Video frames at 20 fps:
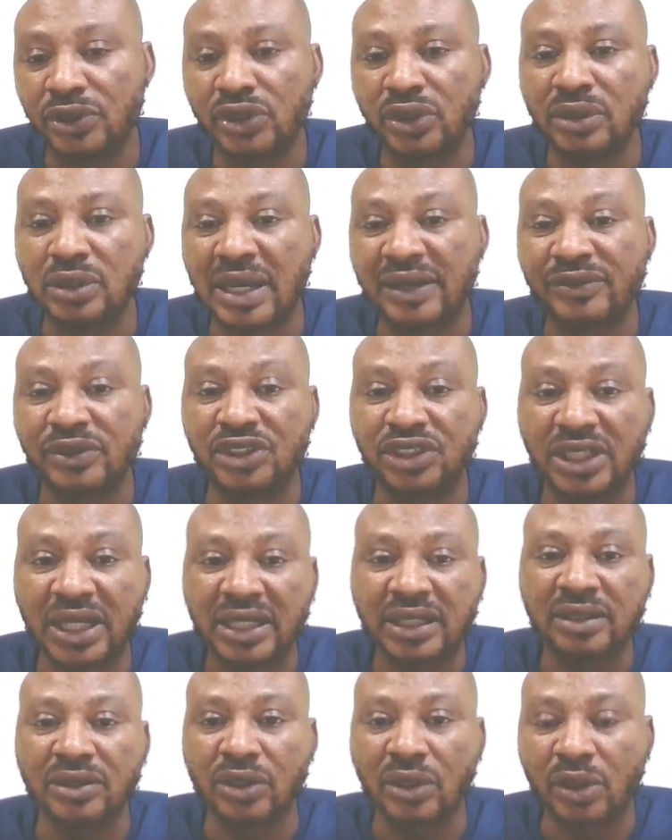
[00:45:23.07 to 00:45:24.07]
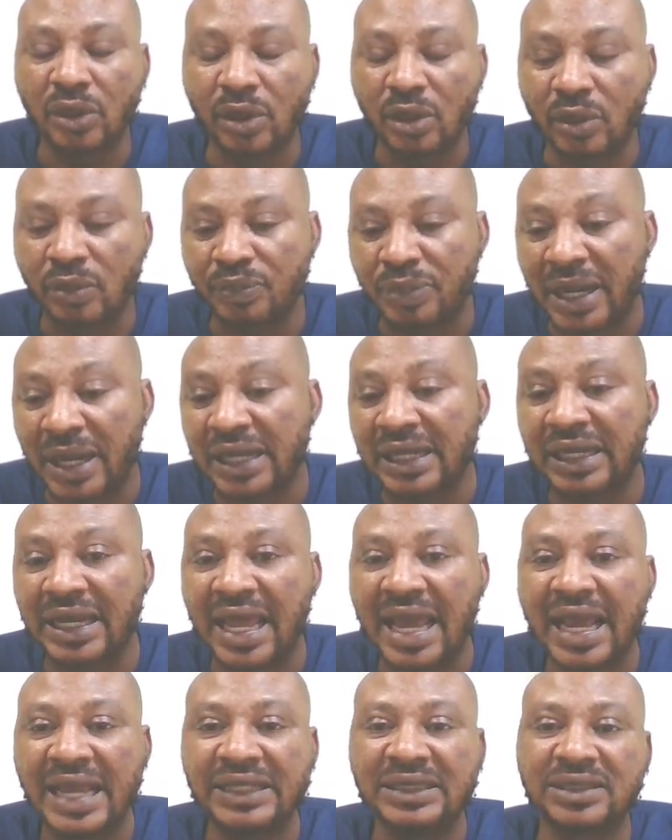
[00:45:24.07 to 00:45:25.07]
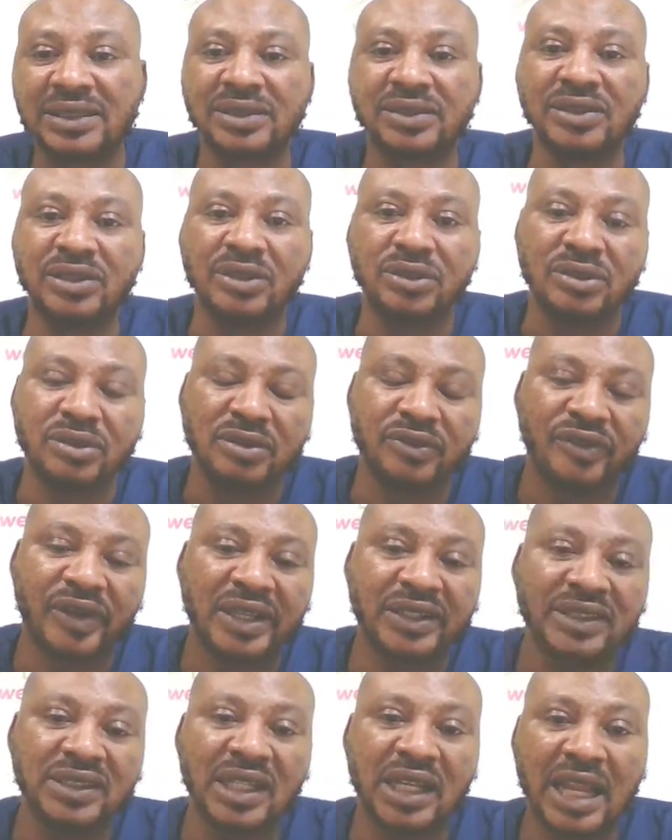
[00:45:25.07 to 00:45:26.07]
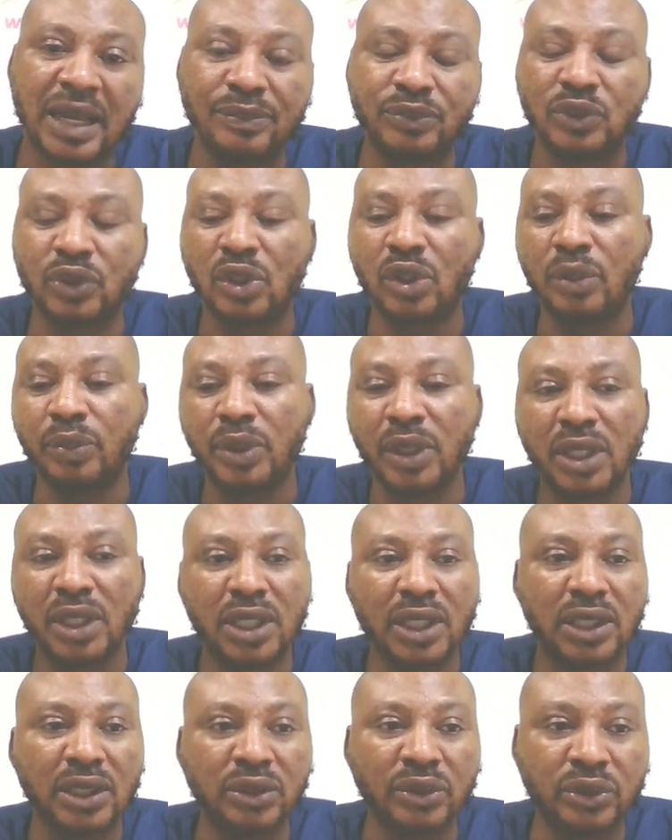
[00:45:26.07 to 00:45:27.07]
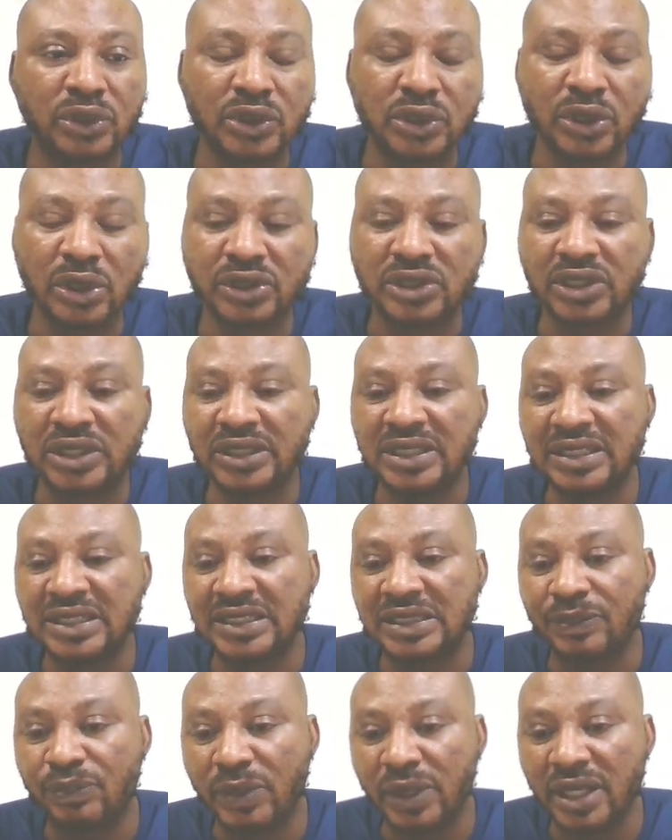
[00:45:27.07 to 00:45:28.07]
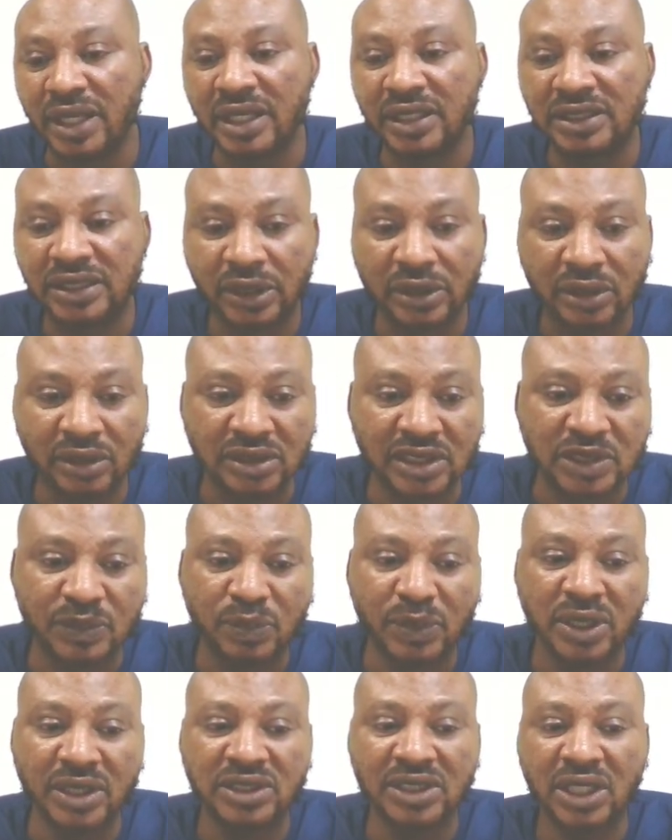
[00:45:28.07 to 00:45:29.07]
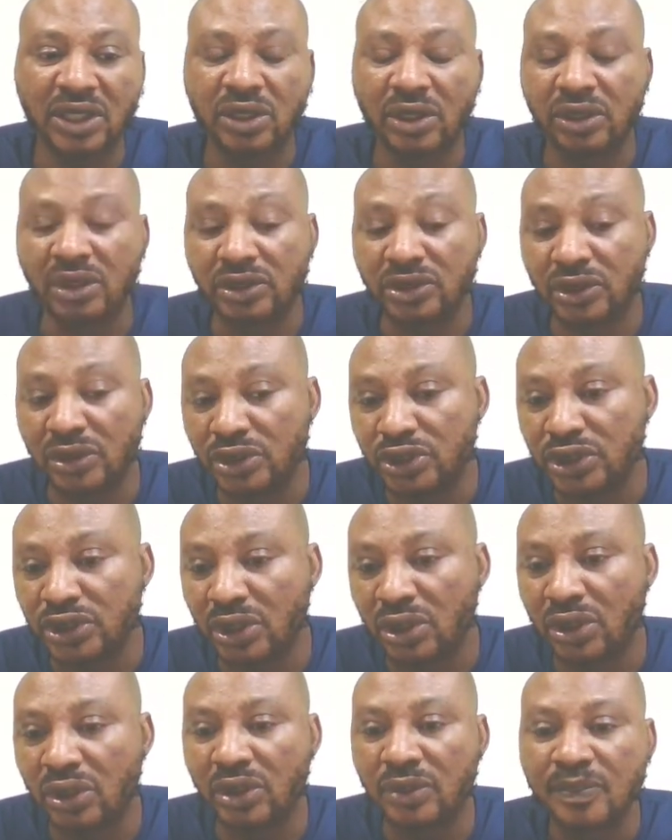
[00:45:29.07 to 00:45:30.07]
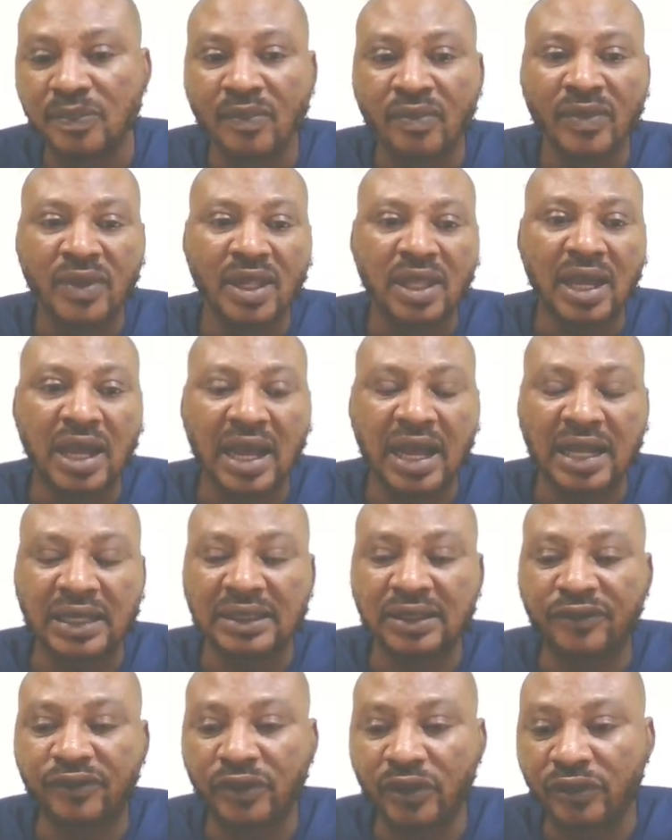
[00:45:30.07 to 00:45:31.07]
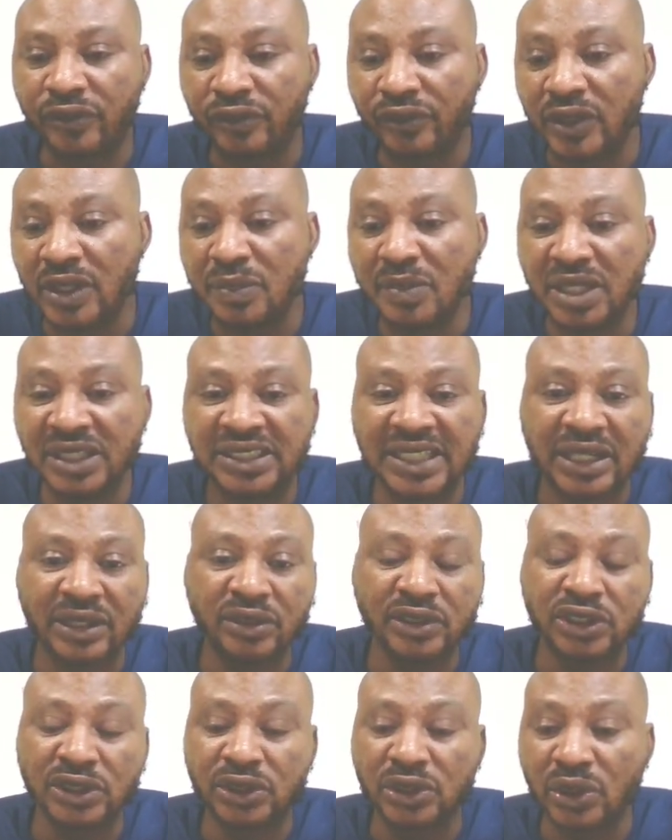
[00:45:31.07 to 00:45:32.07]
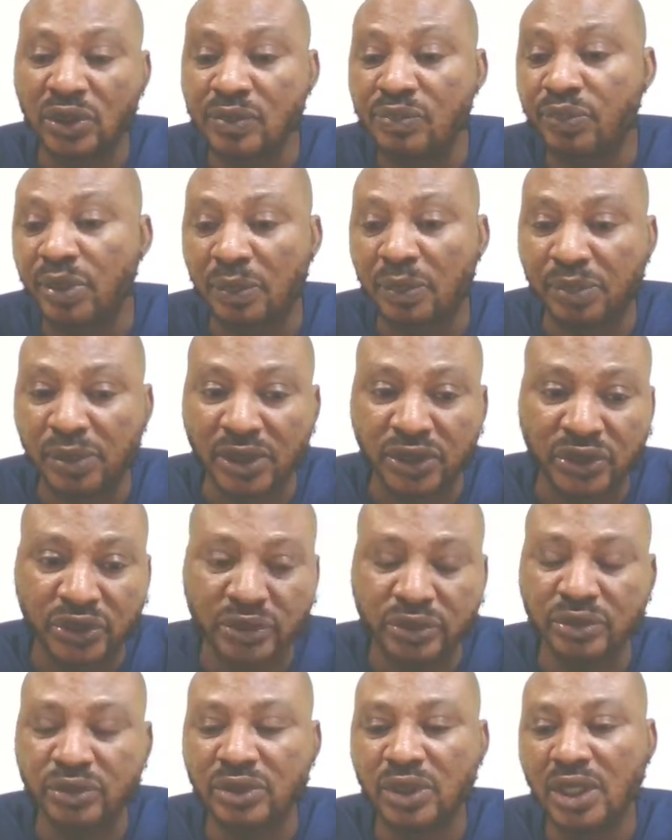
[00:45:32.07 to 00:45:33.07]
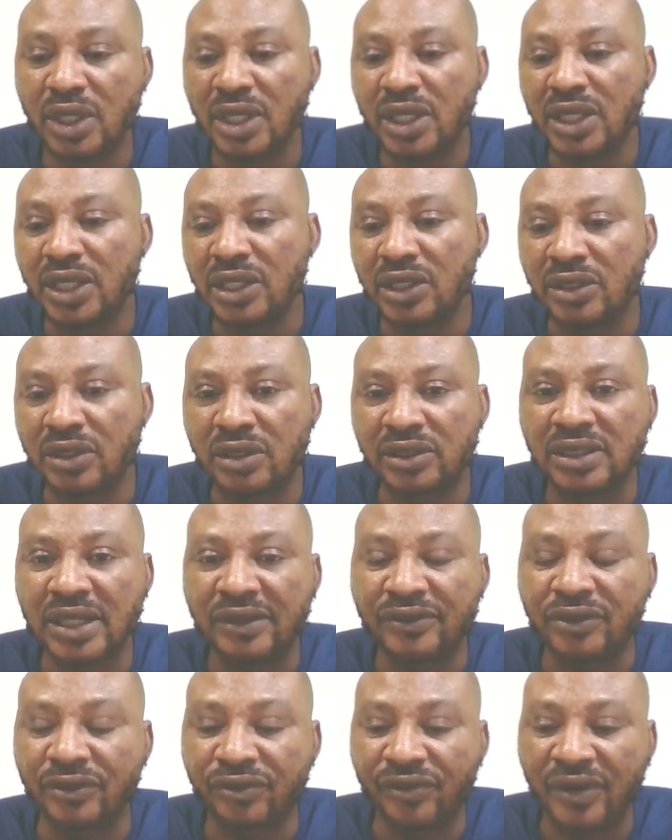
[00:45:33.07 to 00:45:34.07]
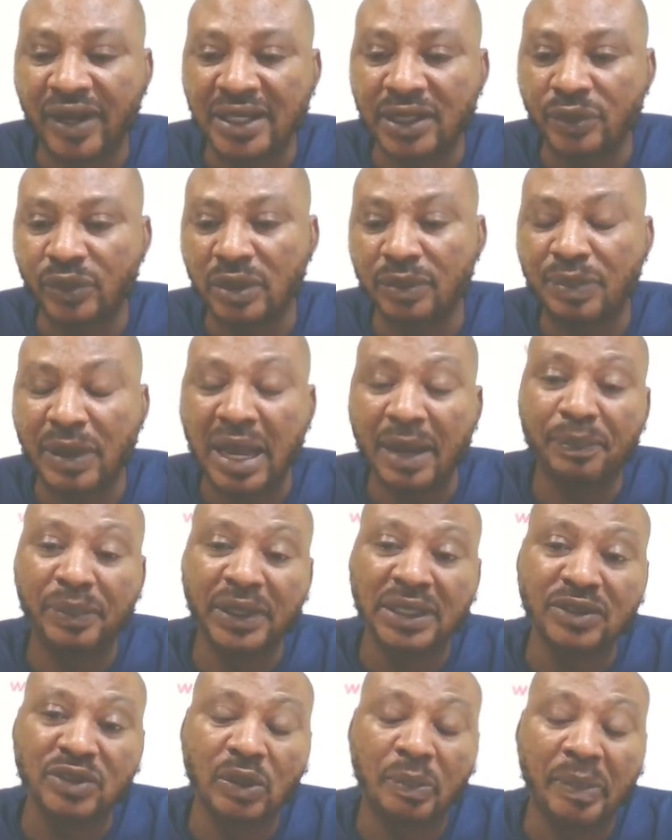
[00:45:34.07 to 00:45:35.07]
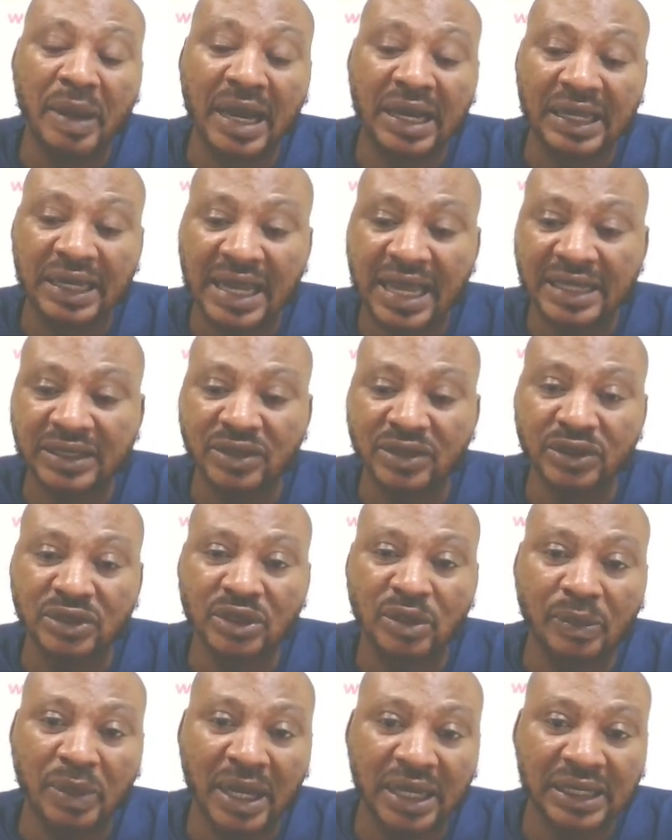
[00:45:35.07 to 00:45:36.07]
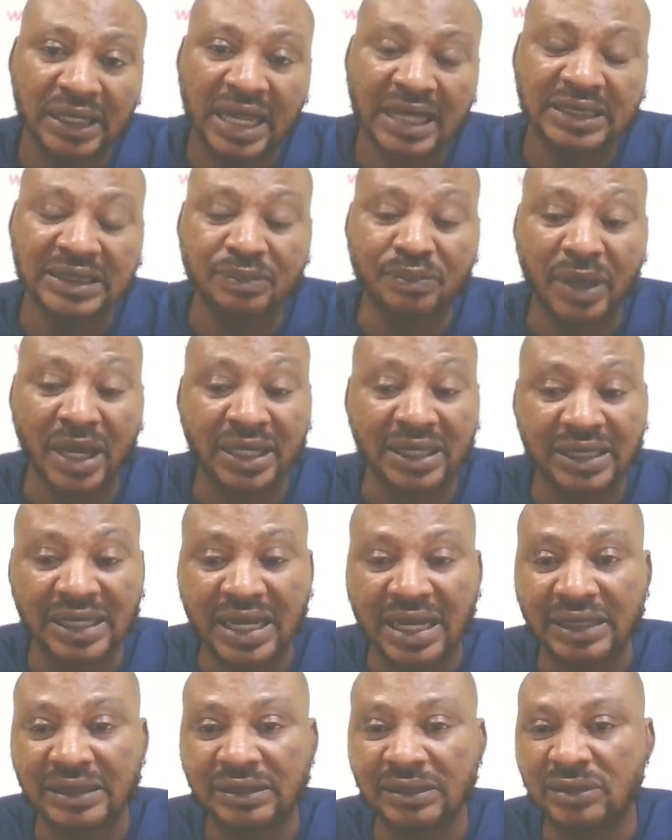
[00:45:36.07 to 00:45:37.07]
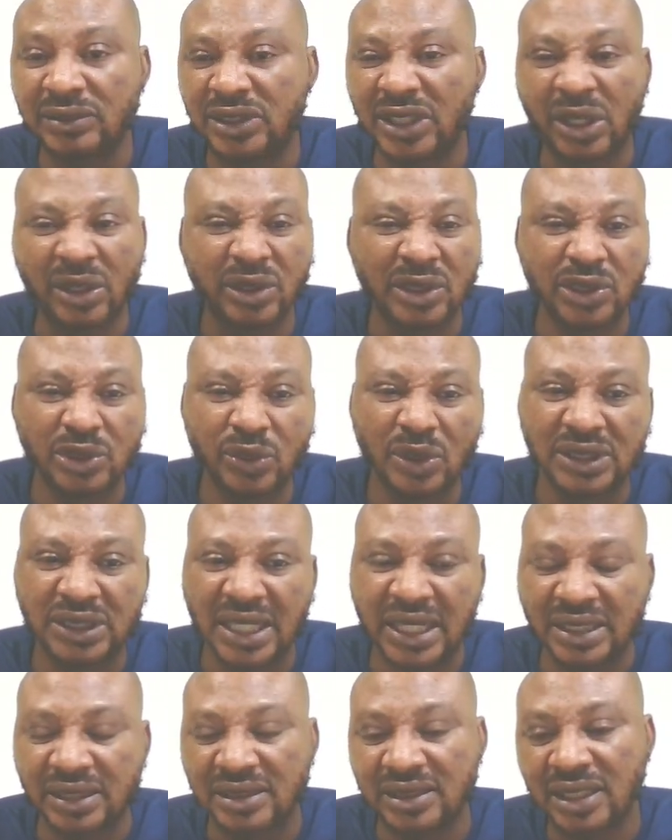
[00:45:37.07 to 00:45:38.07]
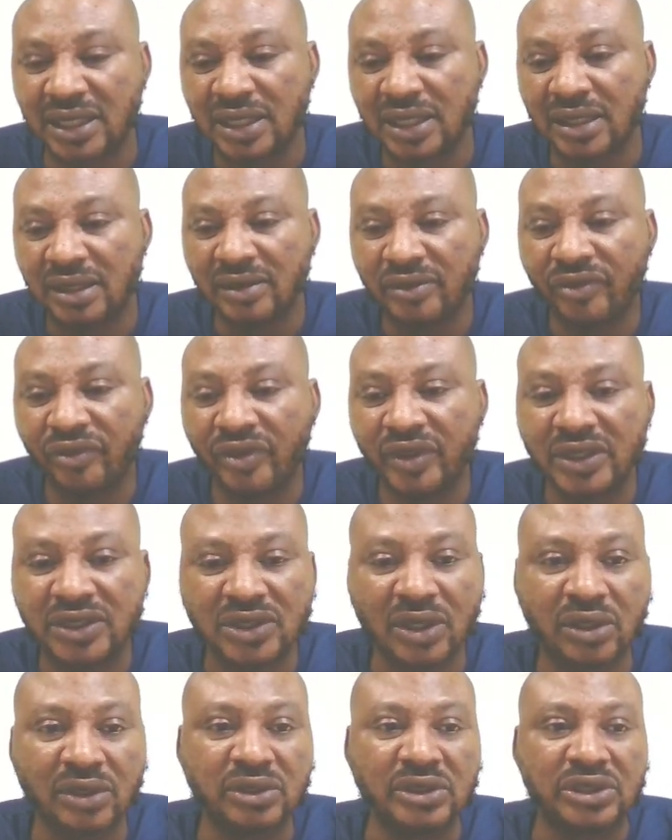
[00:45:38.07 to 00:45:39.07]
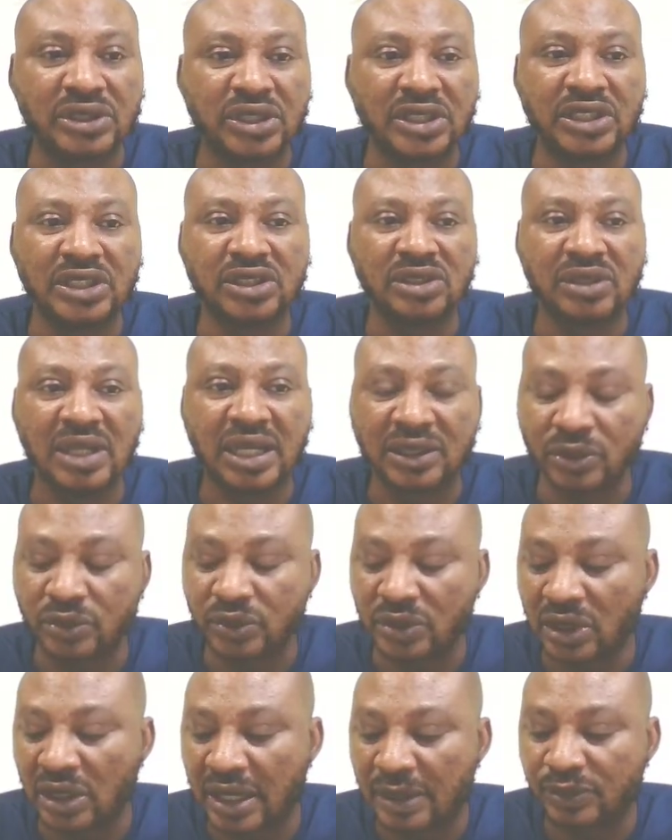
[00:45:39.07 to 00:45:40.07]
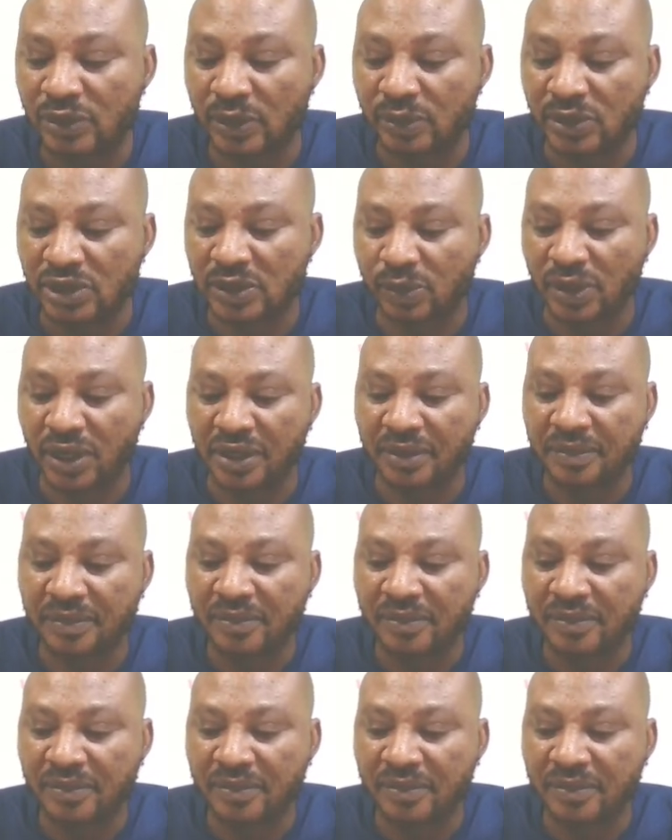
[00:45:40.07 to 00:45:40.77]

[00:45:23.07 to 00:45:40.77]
So you have to check your backlights, if you're using a laptop, go to your screen display, check your display, check your resolution, and if your images are not showing properly too, you also have to find a way, upgrade your backlight, go to your backlight, the background, check all those ones and fix all these issues that do with your laptop display.